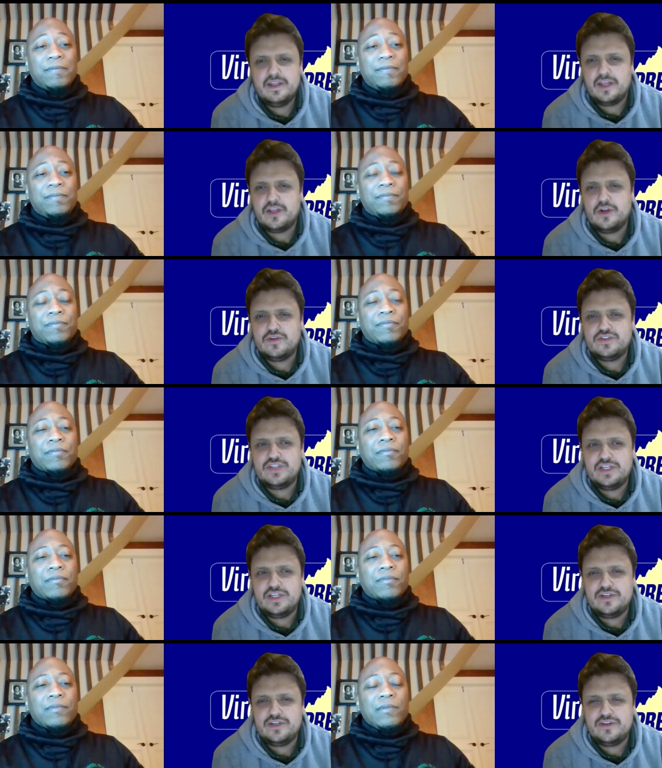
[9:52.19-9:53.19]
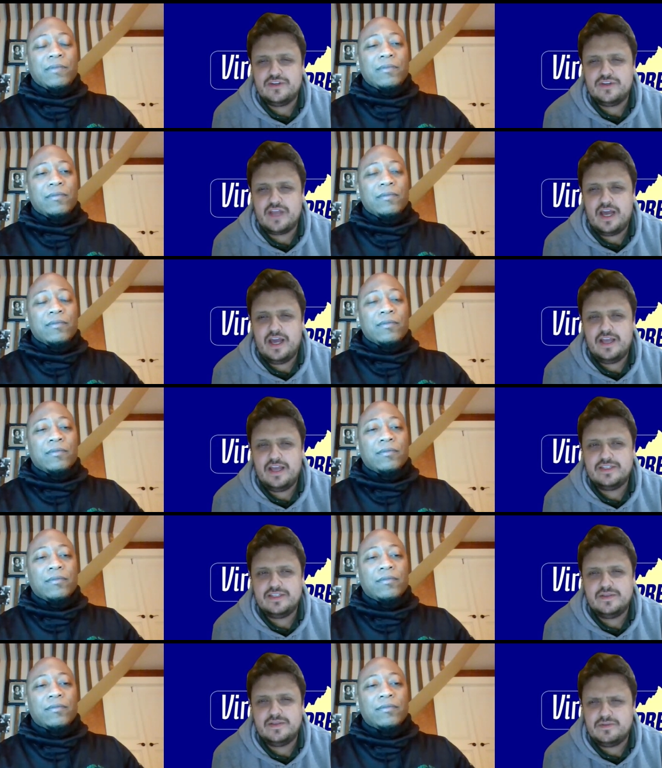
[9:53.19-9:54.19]
Speaker 1: Your senior year, you
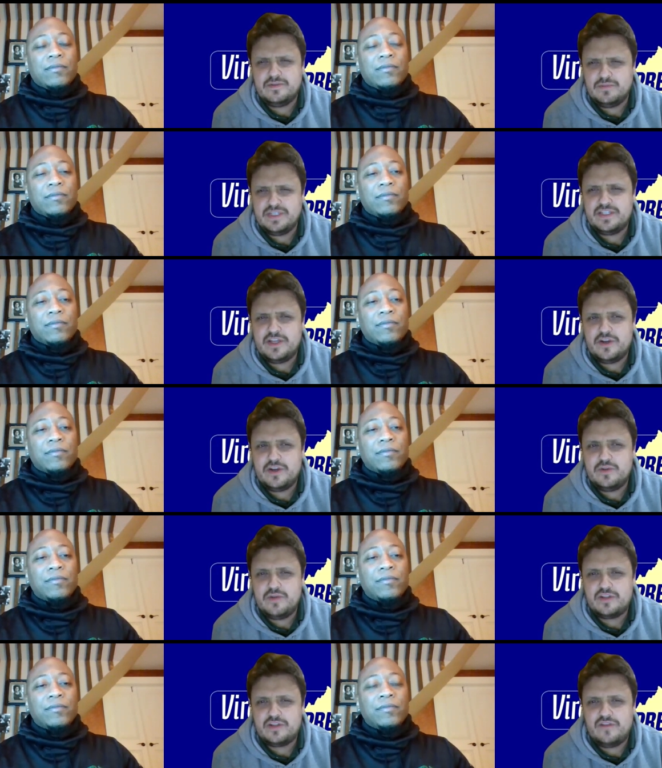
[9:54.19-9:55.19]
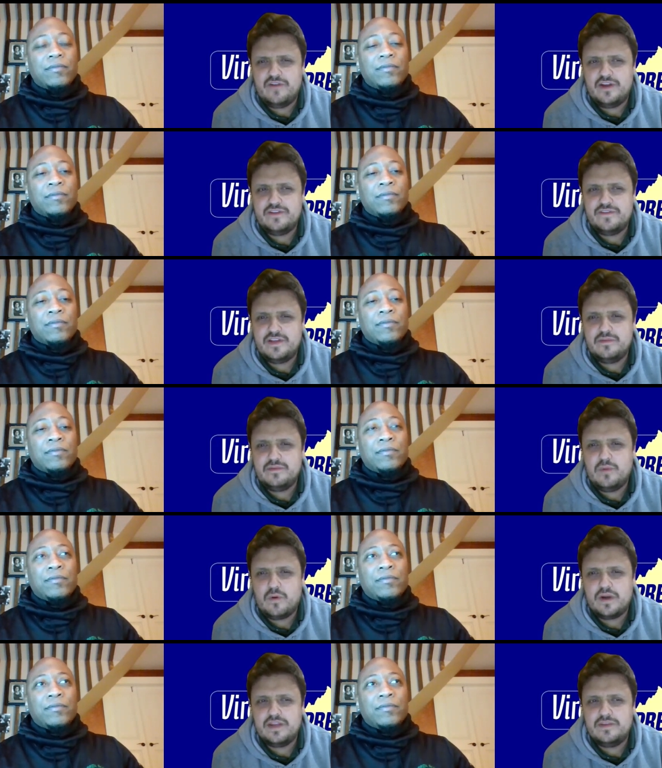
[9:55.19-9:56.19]
guys, was that the year you knocked off undefeated
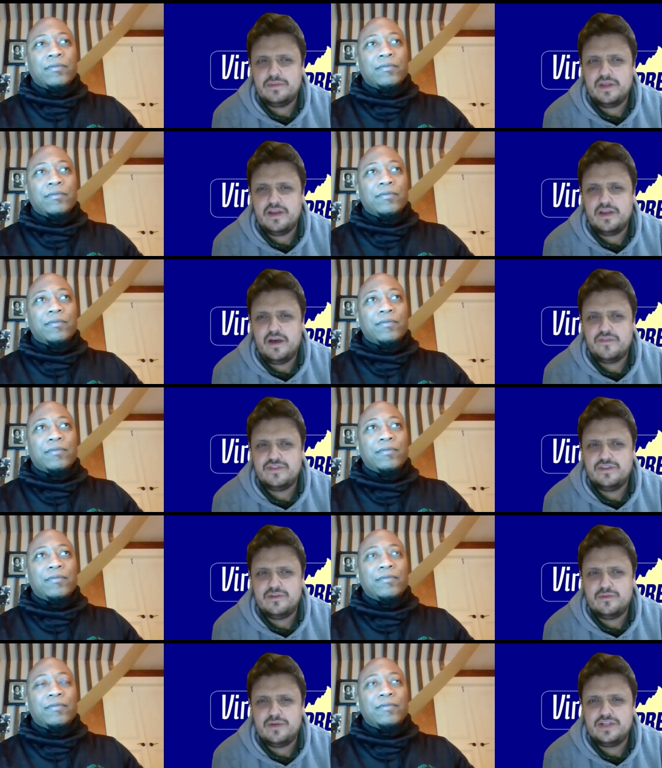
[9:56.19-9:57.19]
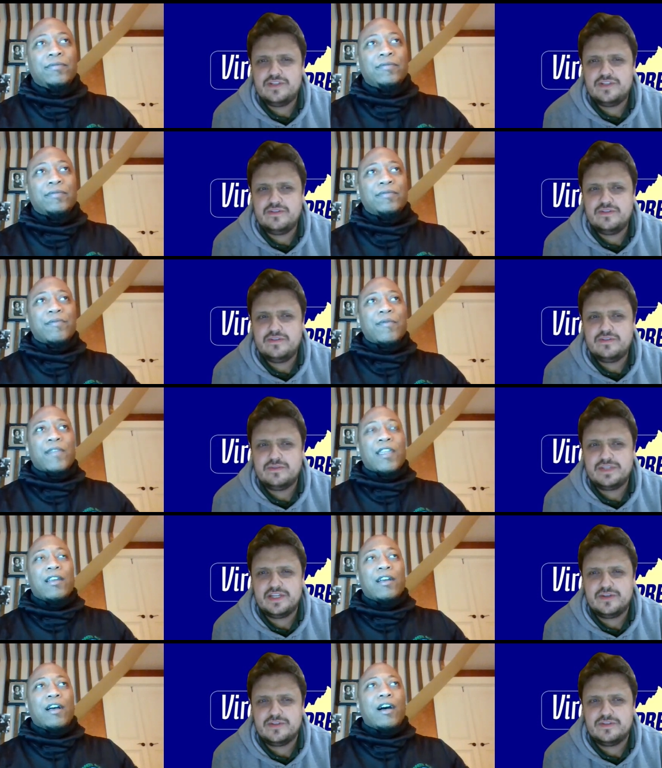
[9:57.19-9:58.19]
Maury in the playoffs in the regionals, or was
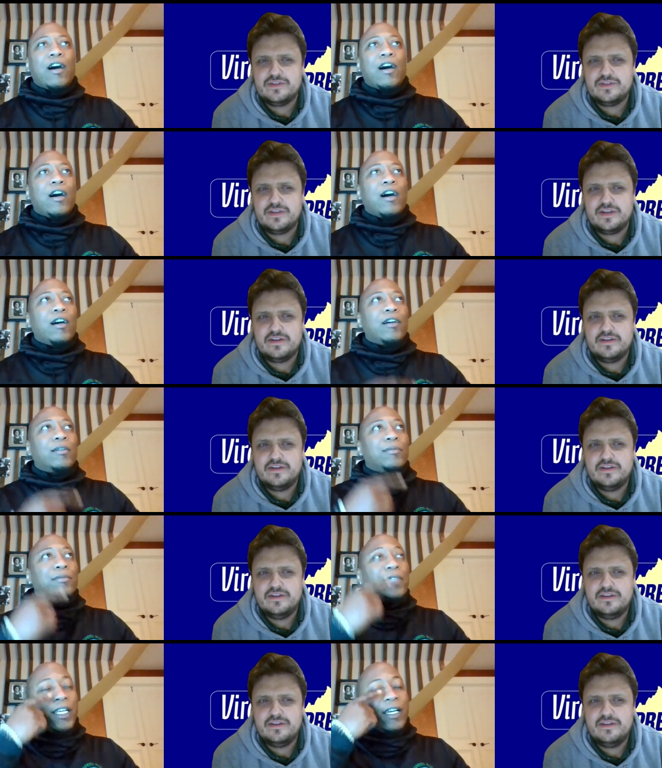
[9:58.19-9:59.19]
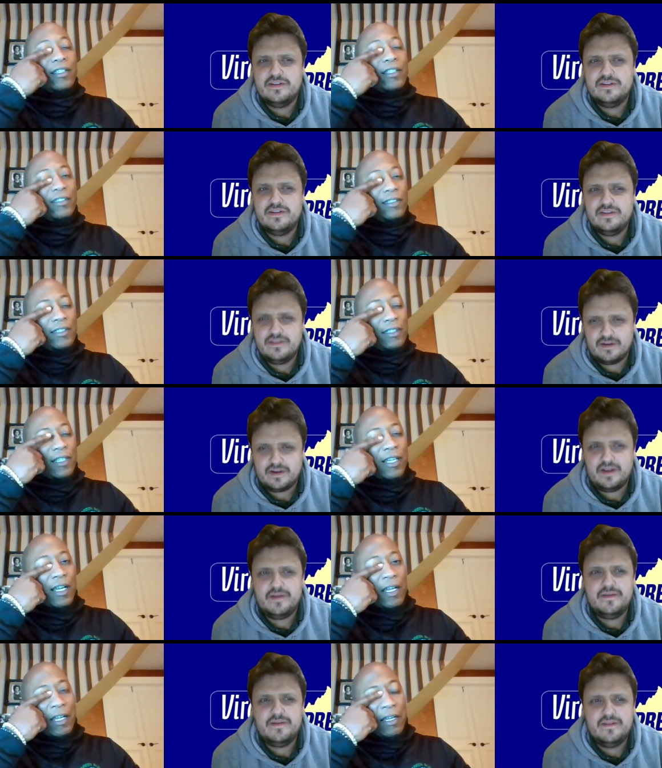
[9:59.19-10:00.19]
that your
Speaker 2: junior year? Yeah.
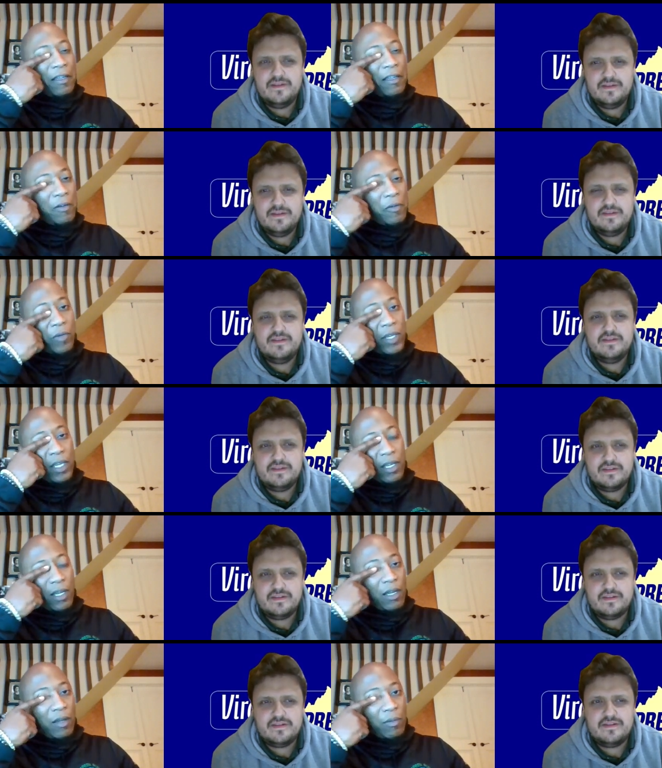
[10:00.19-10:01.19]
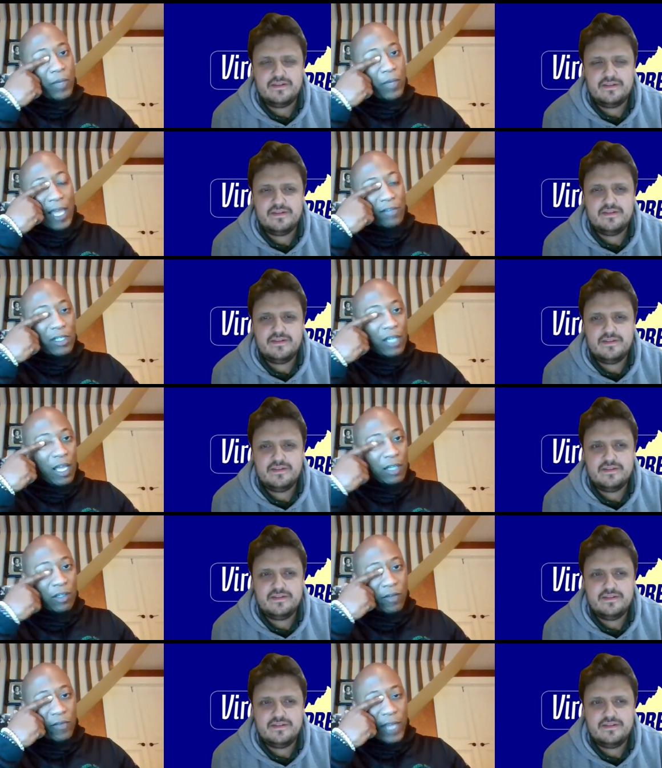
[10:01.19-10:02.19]
Okay. We actually
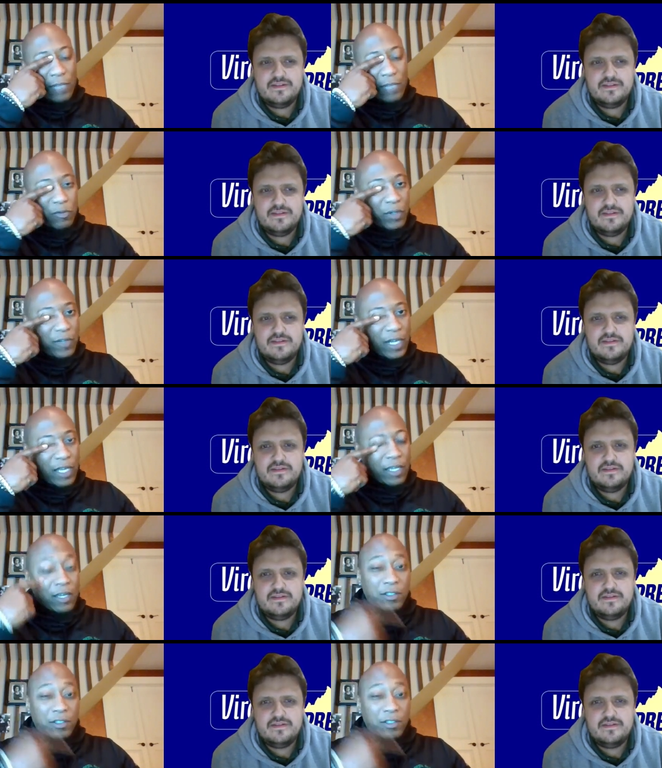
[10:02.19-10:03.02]
knocked off Nazareth River that year,